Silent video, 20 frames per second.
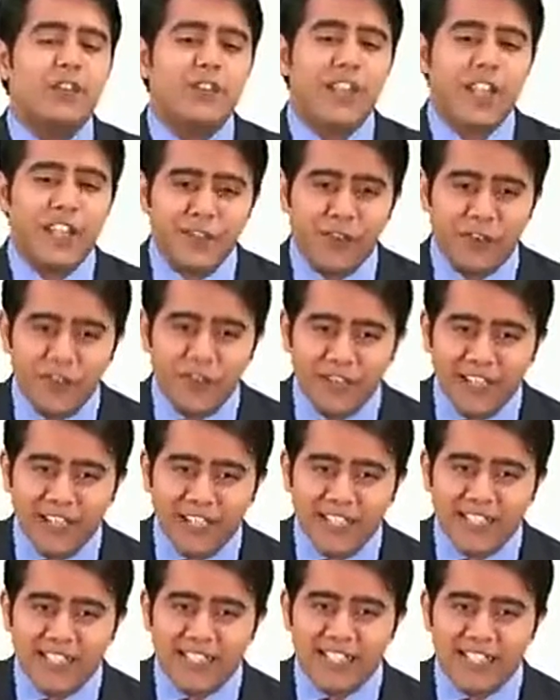of f of
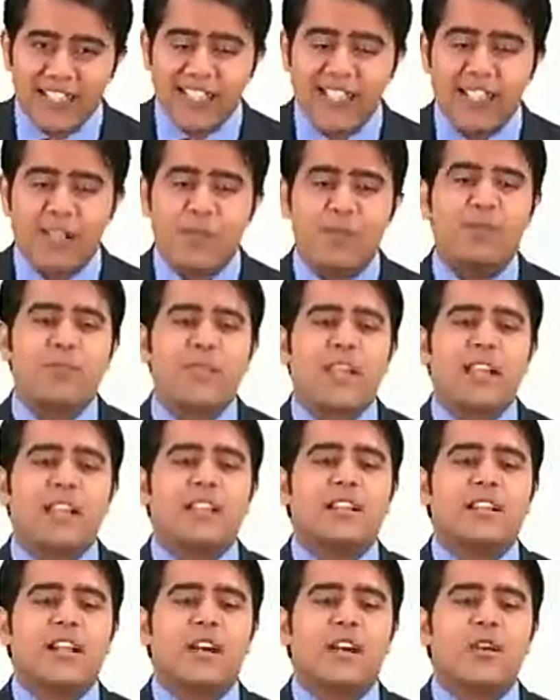x.
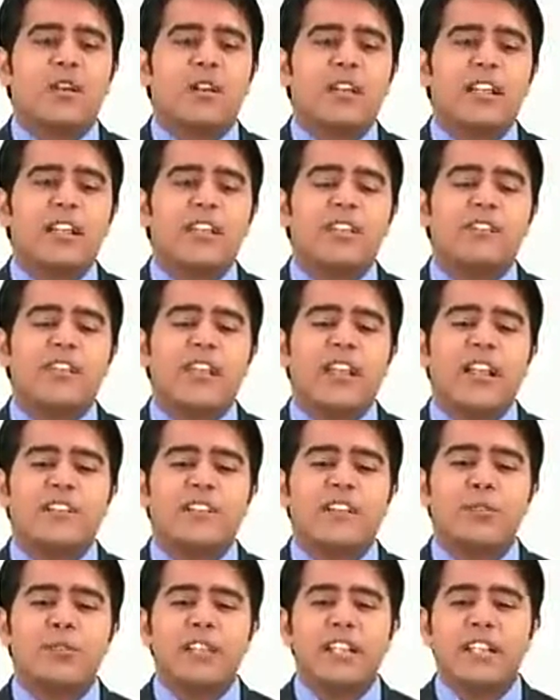Now here we
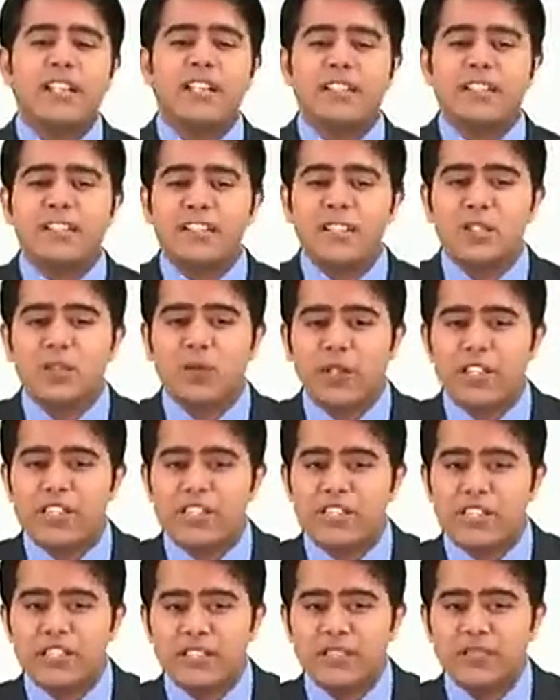have completed this
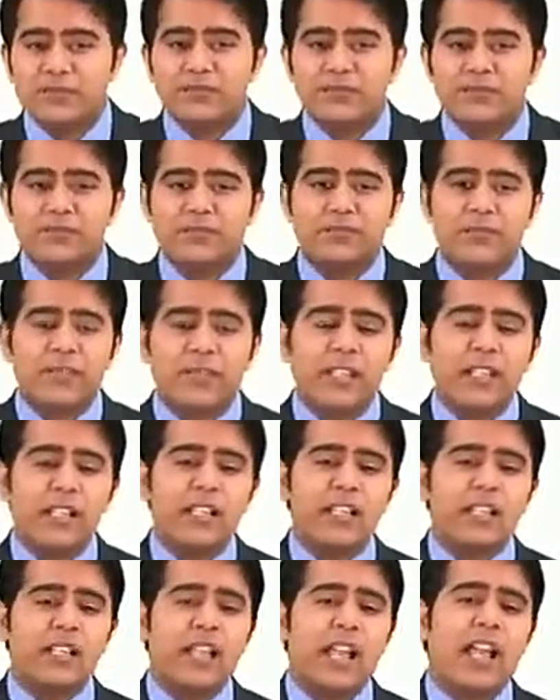question.
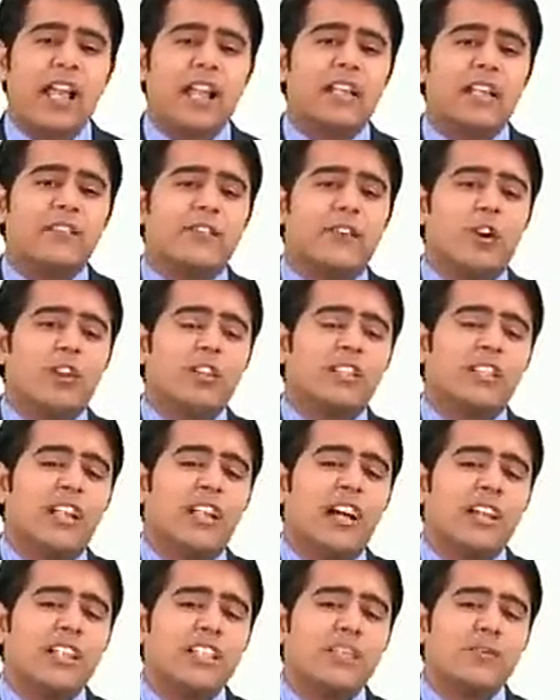And for
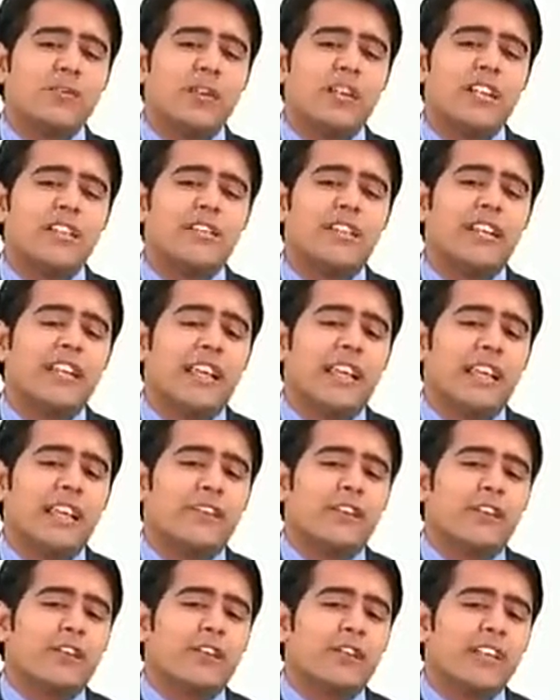the last part, when
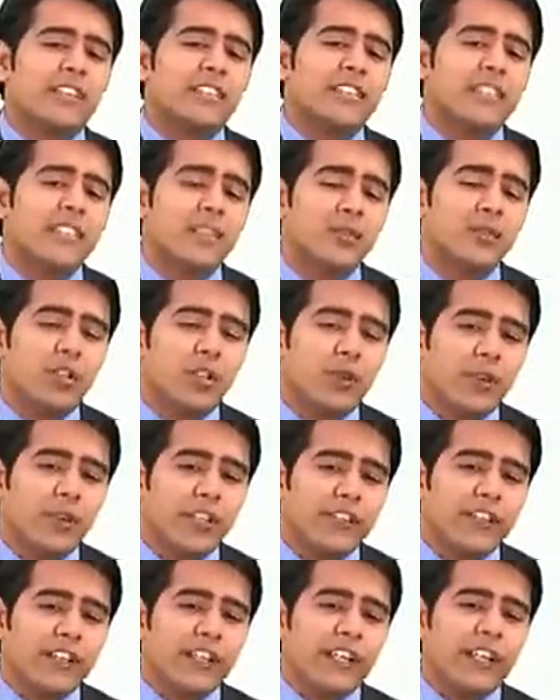f of x equal to
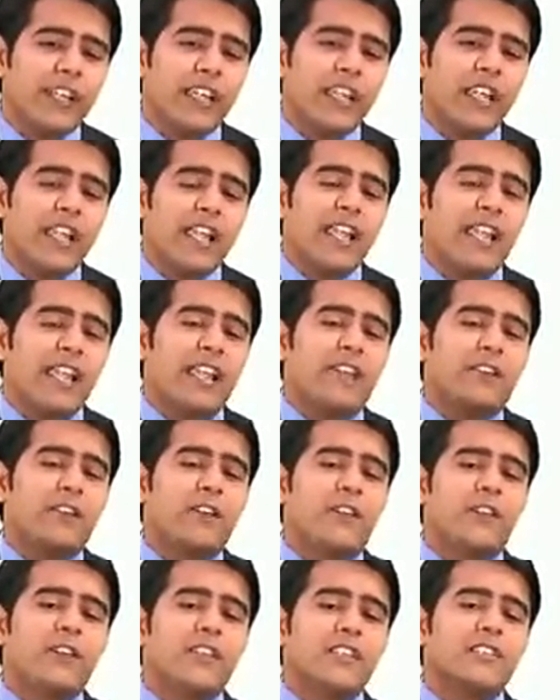infinity,
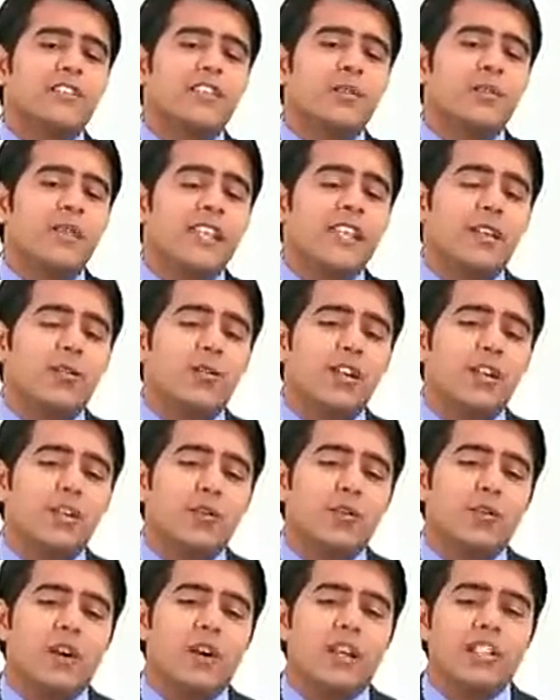f of x will be equal
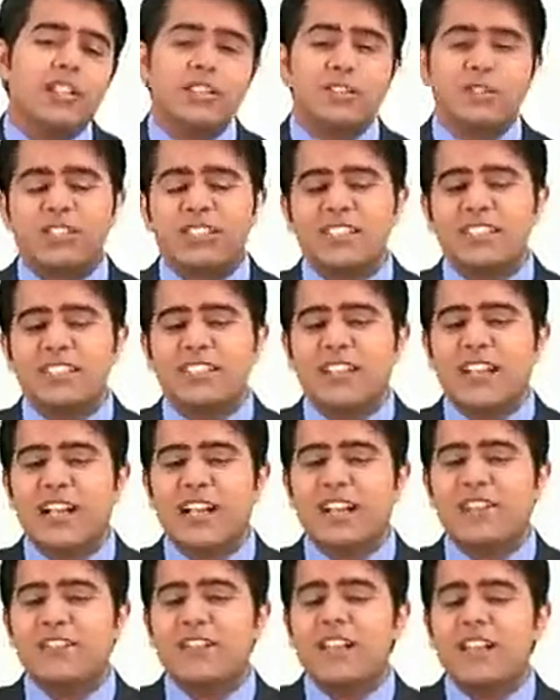to 1. So this
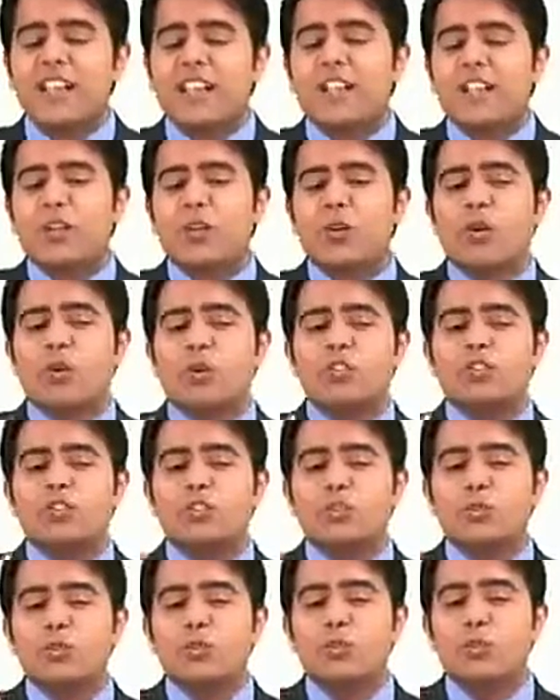graph
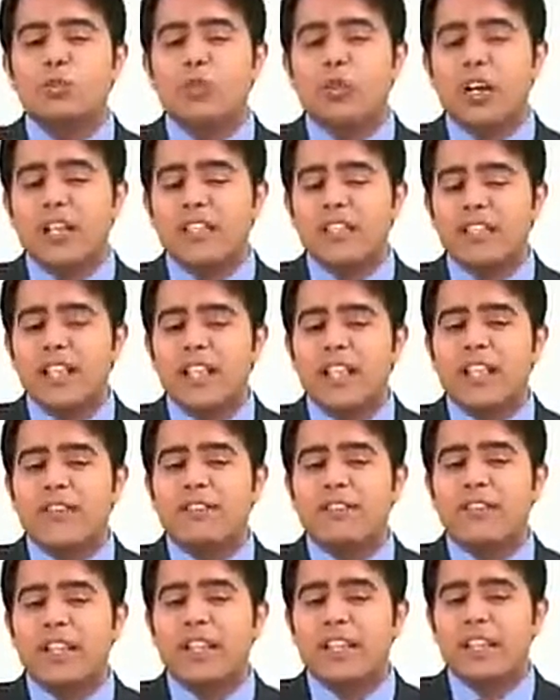goes to 1
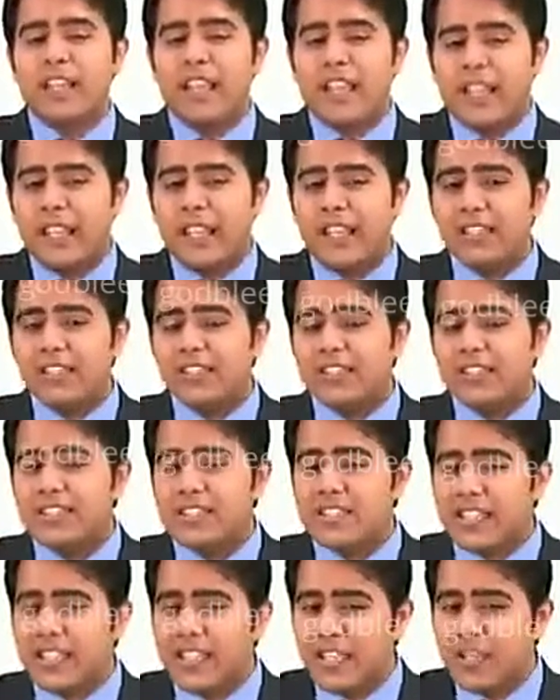when x
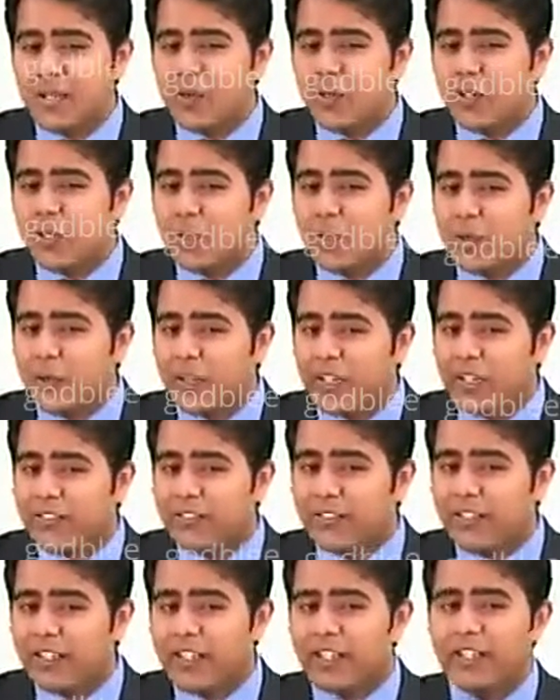is equal to
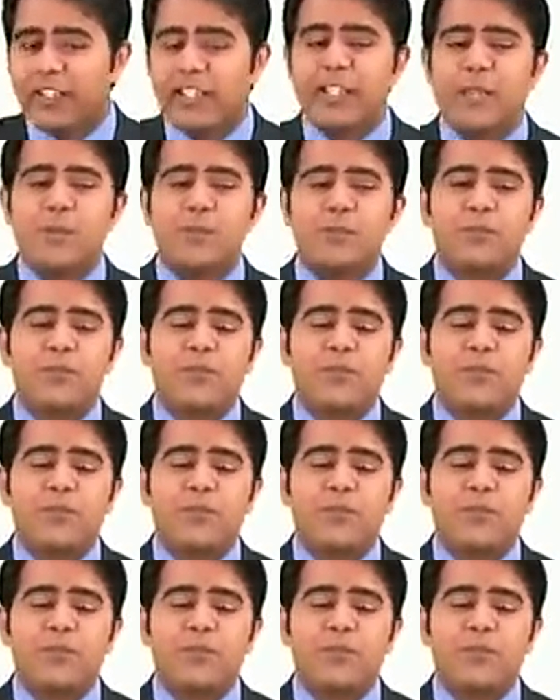infinity.